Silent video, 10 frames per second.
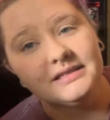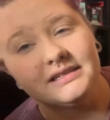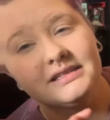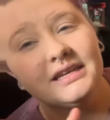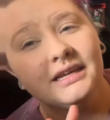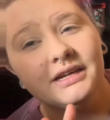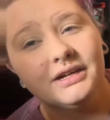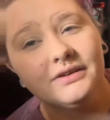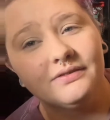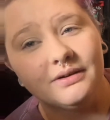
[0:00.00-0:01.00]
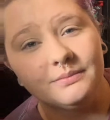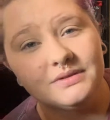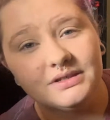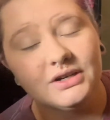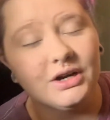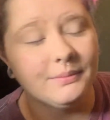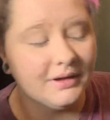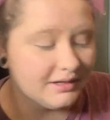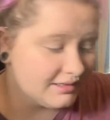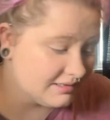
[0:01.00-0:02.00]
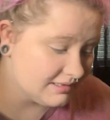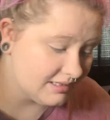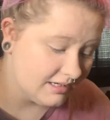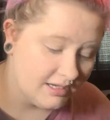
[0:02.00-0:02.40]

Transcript: is here from Starbucks.